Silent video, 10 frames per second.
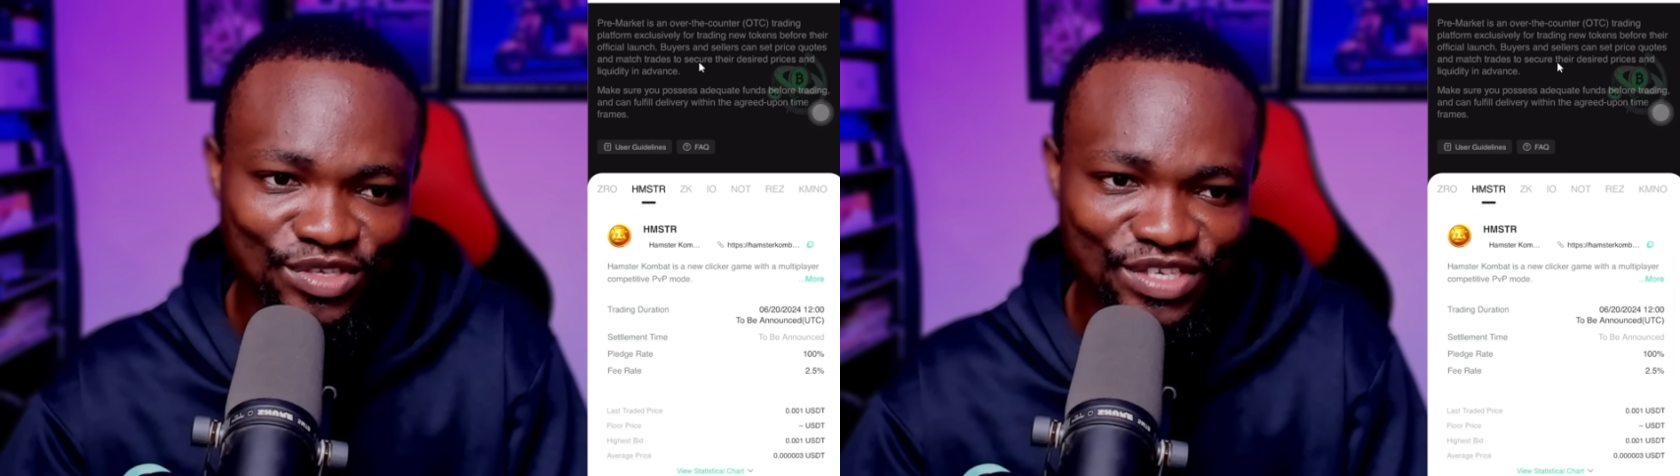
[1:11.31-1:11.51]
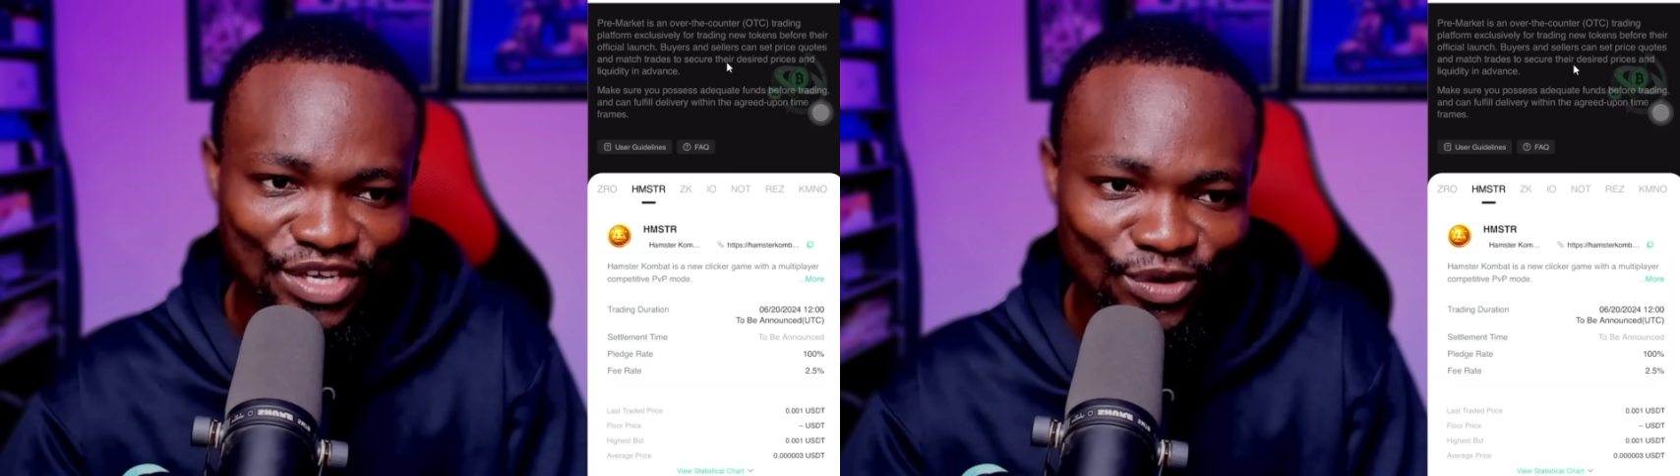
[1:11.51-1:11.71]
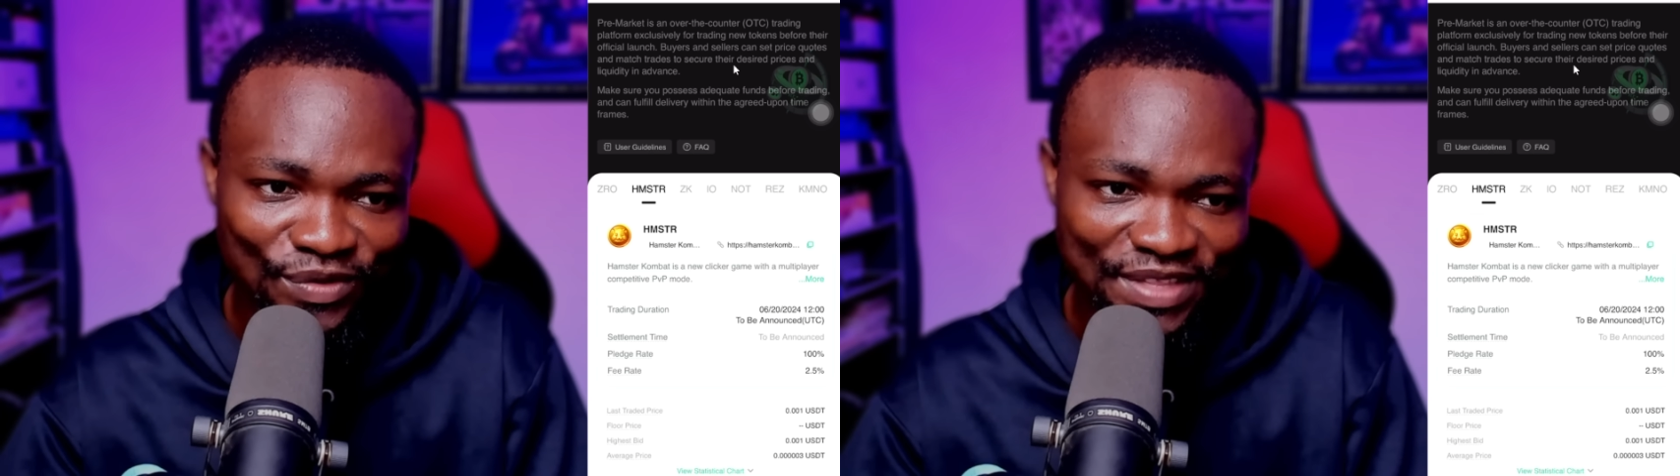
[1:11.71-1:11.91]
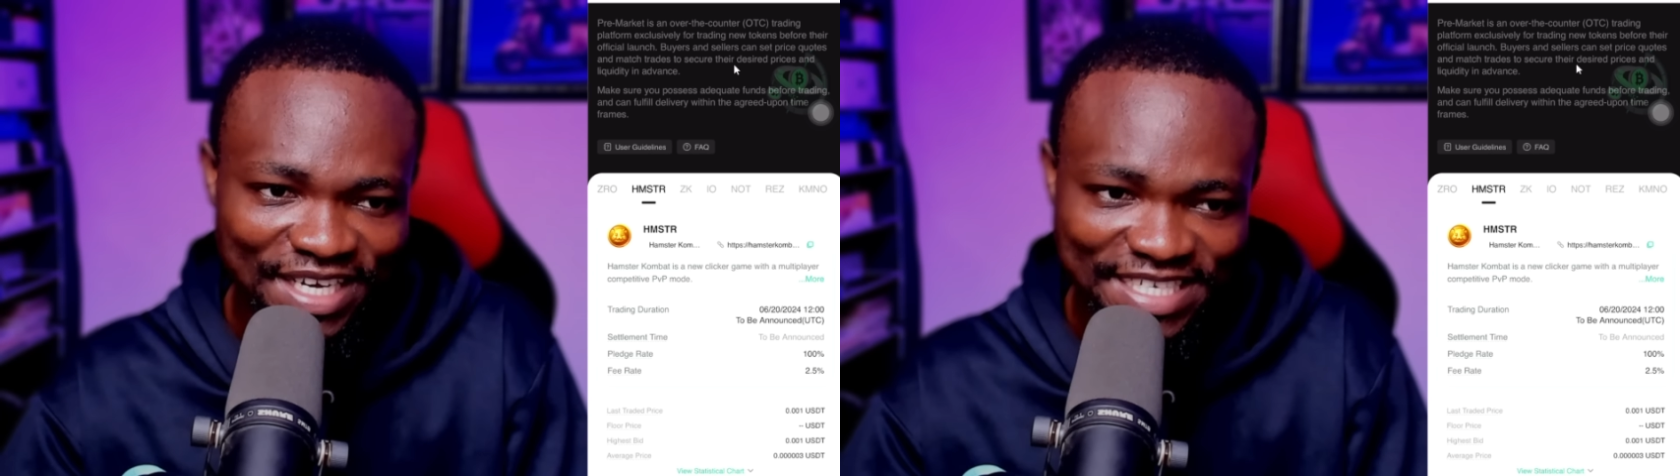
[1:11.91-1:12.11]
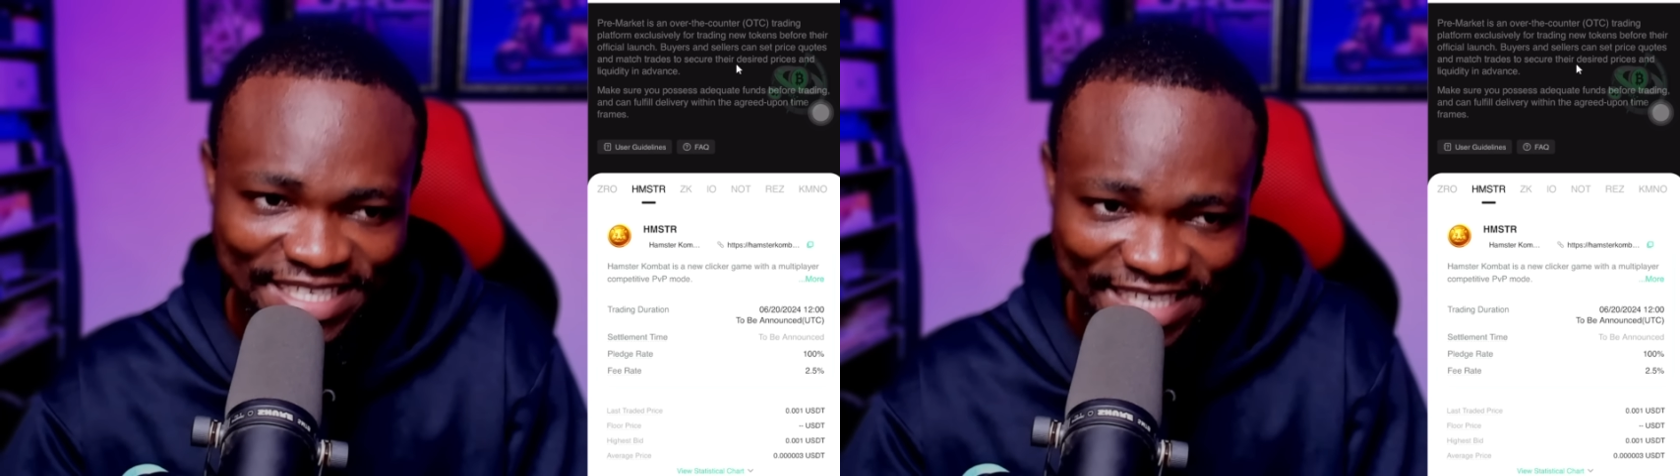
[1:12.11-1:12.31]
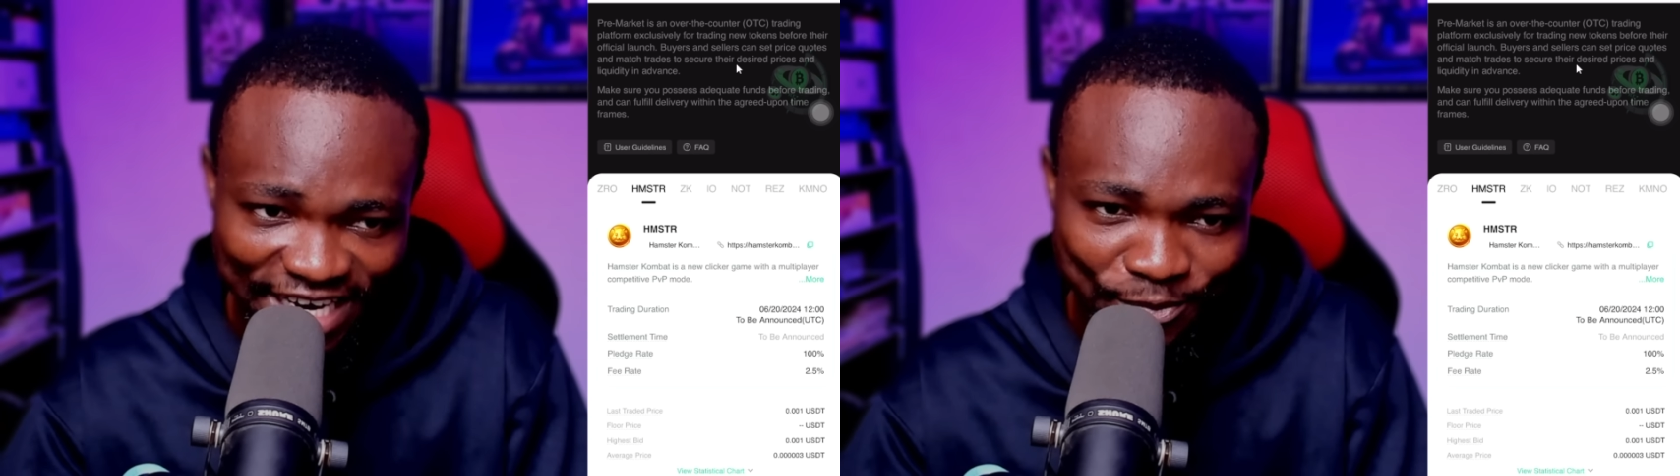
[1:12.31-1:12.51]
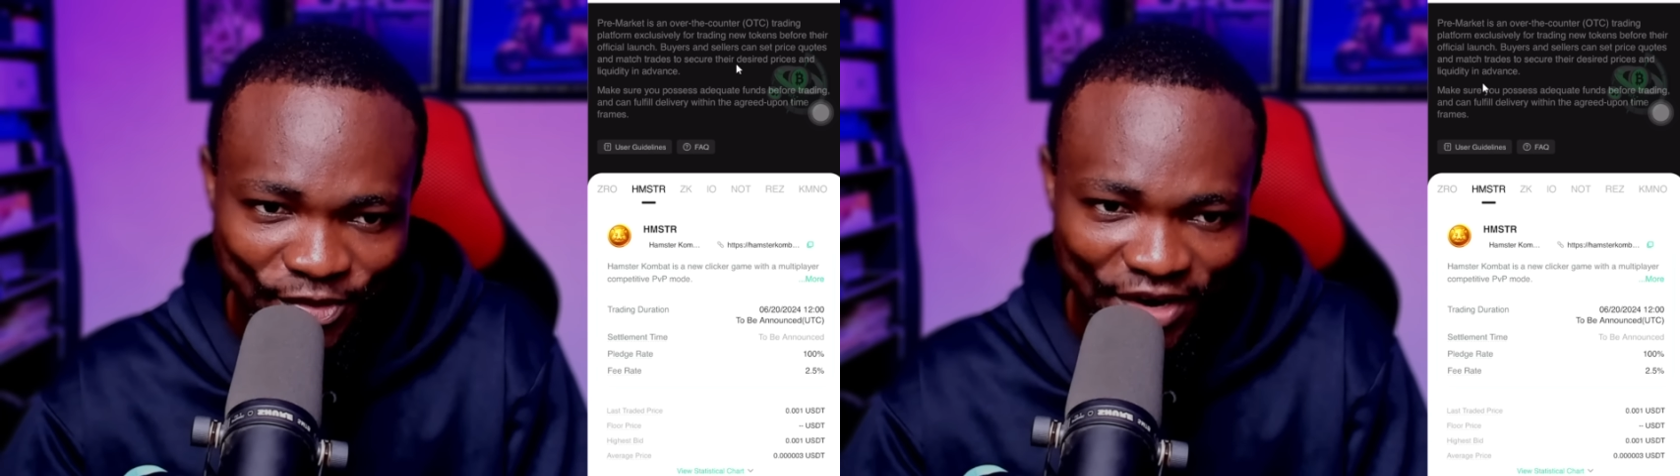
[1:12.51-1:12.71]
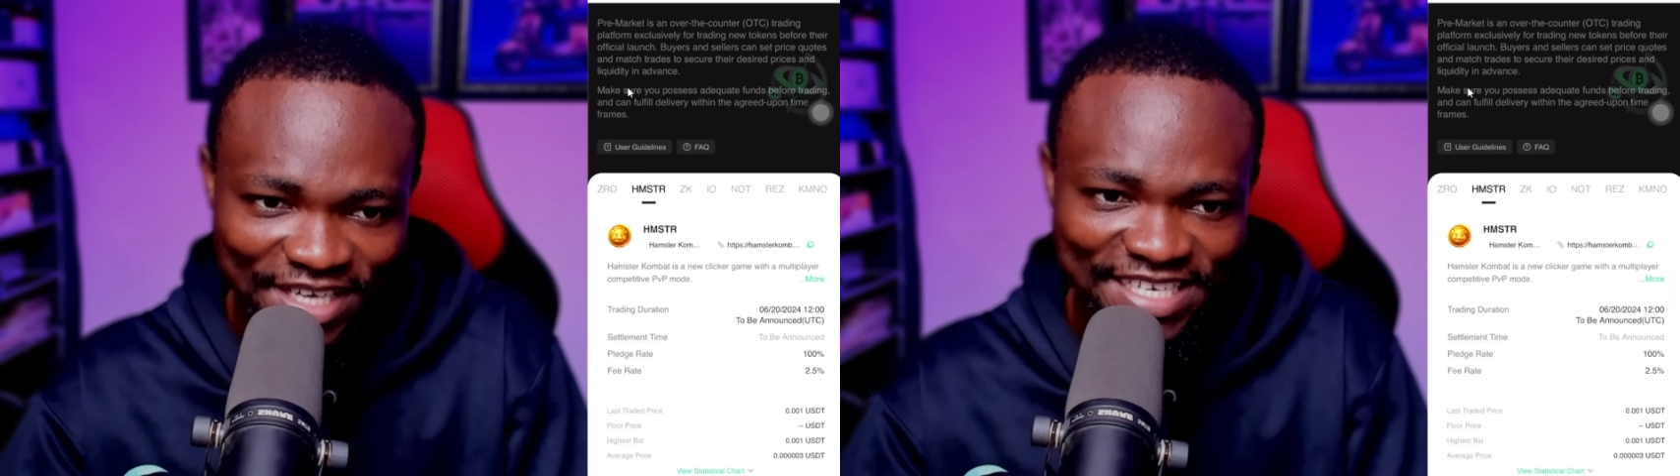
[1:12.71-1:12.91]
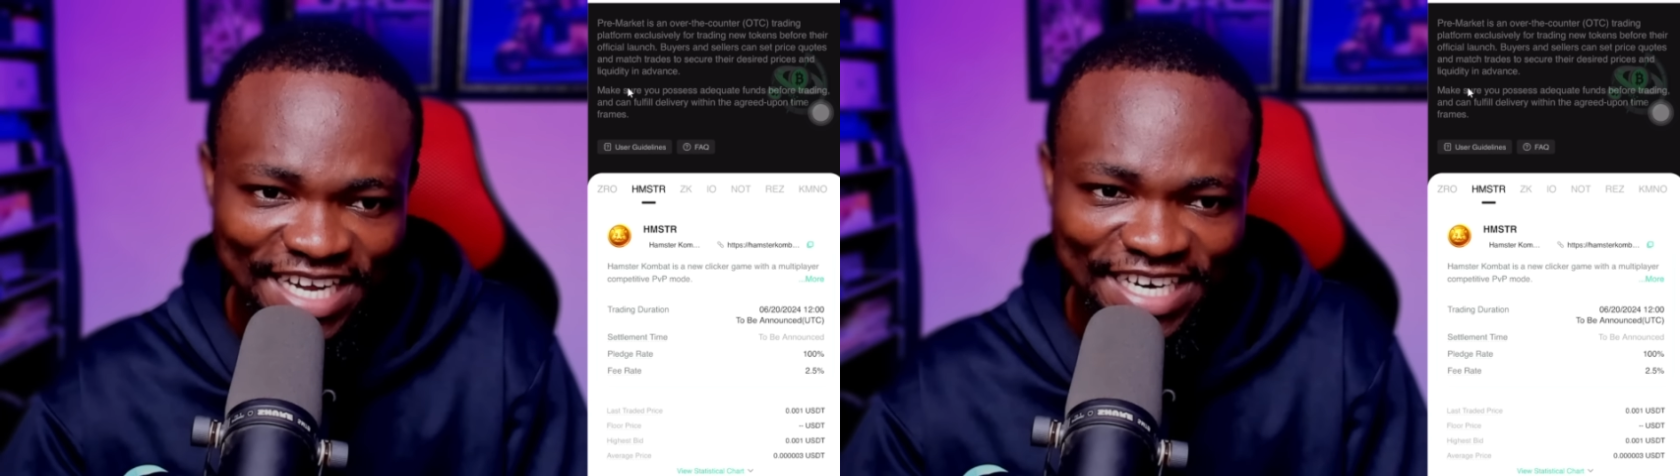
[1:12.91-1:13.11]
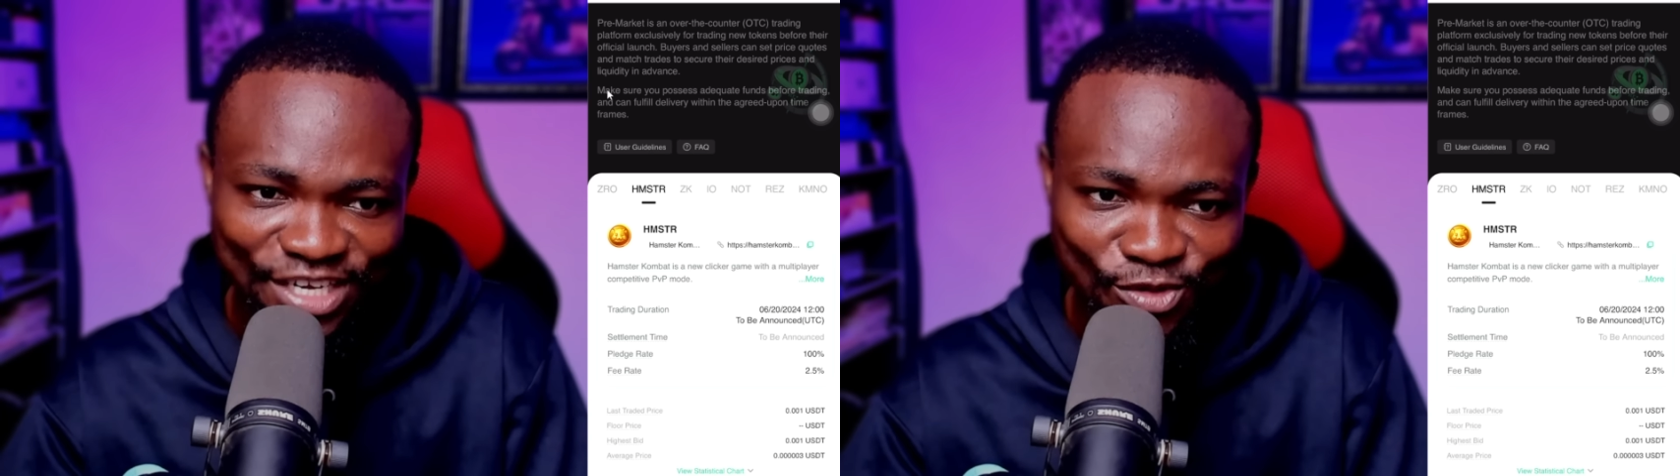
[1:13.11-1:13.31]
secure their desired price
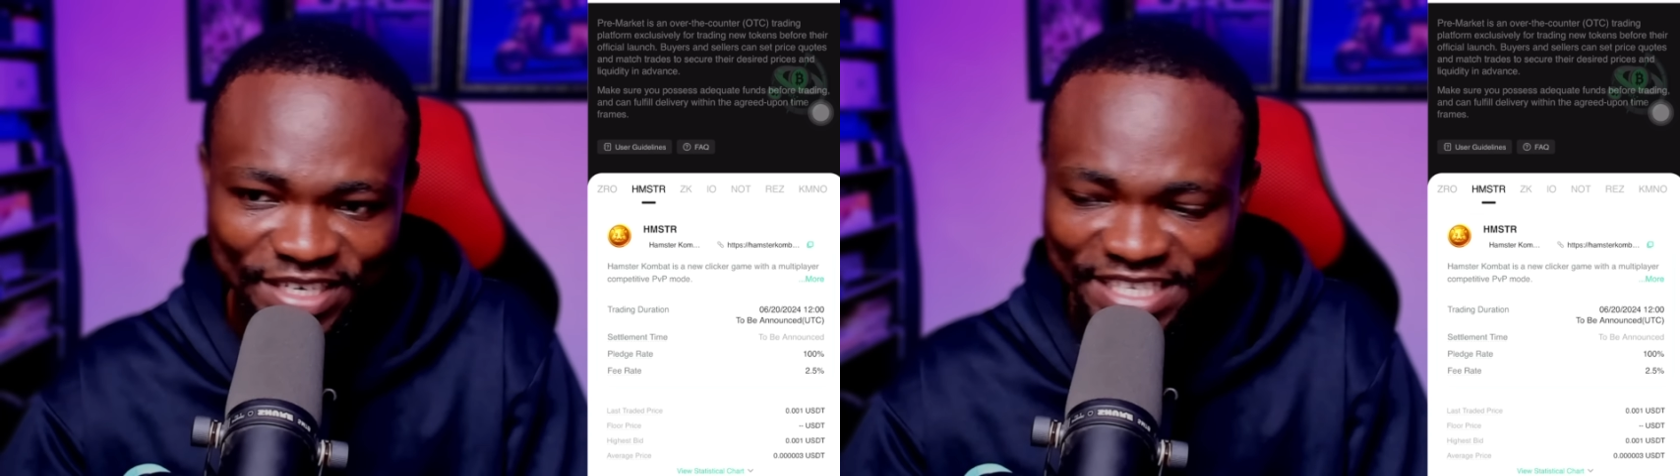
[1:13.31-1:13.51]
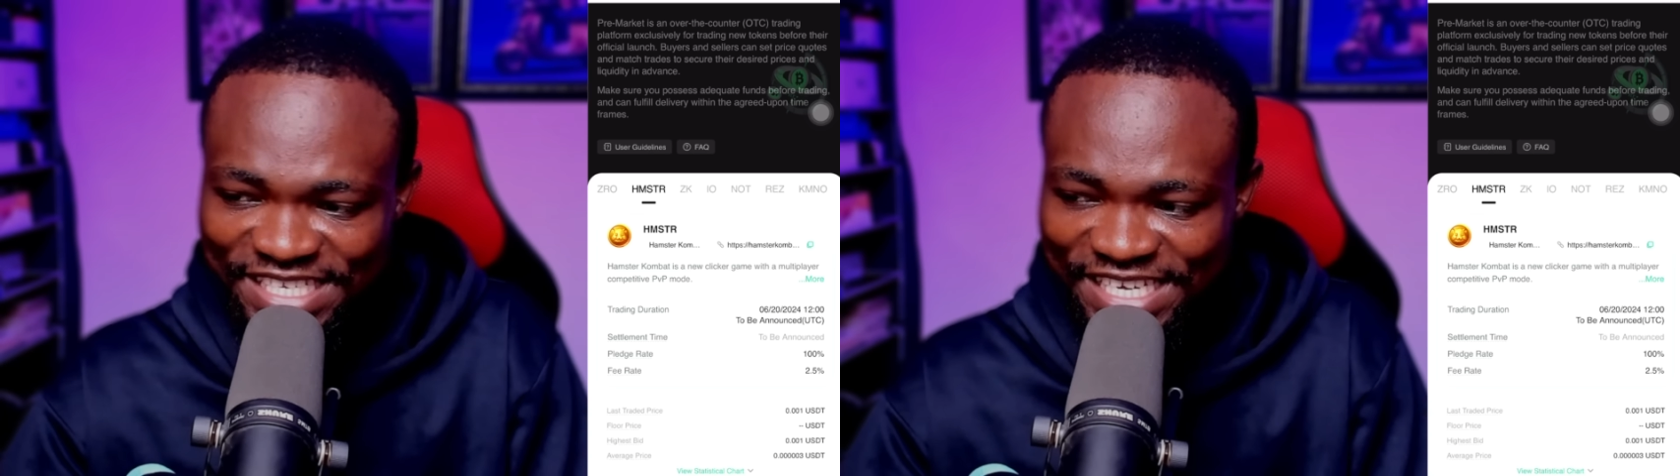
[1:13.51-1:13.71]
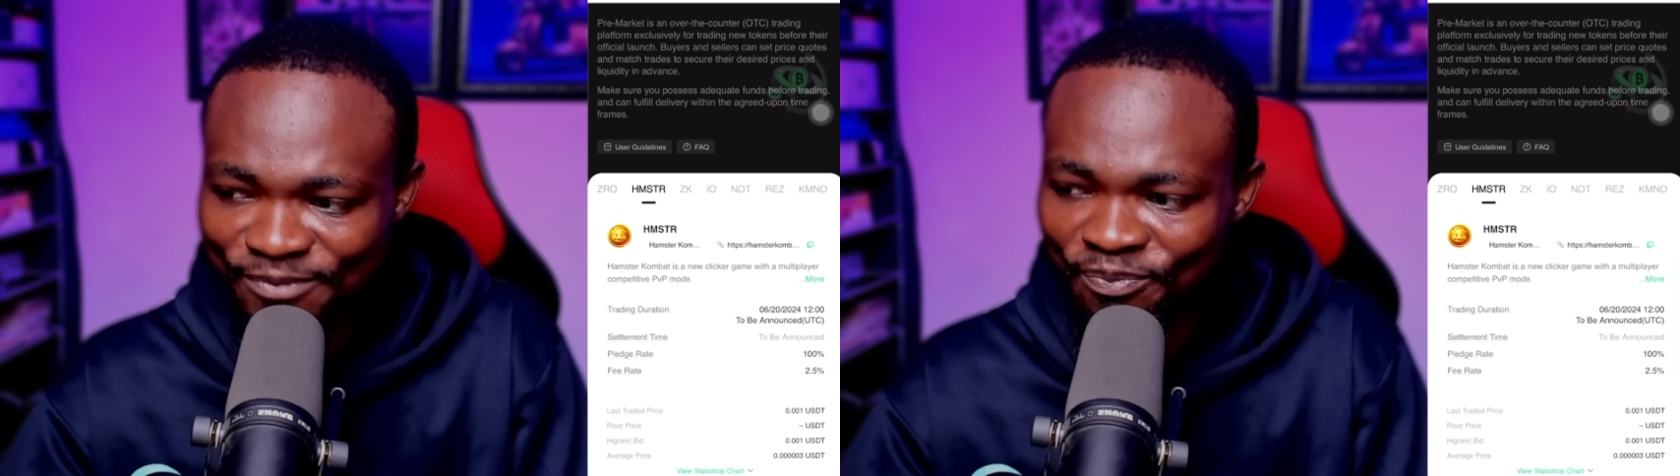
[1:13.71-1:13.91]
and liquidity